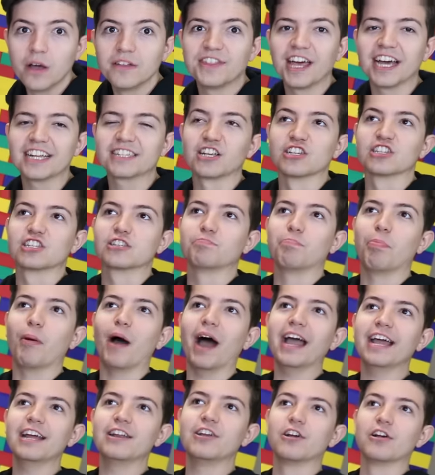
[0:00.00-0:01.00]
That's a
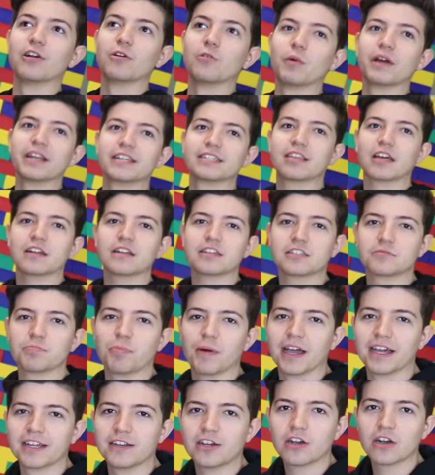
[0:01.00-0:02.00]
spider. Wait, it's not a
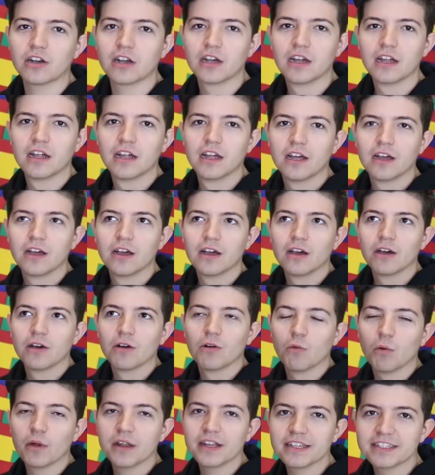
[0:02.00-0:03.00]
spider?
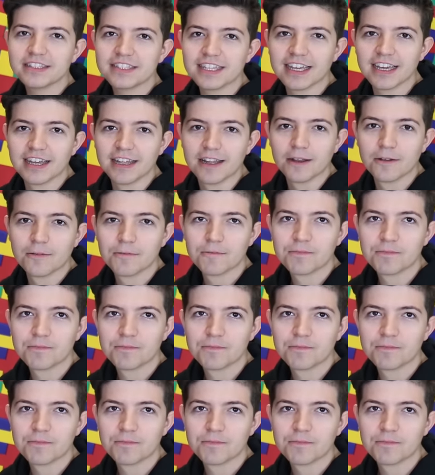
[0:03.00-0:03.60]
What is it?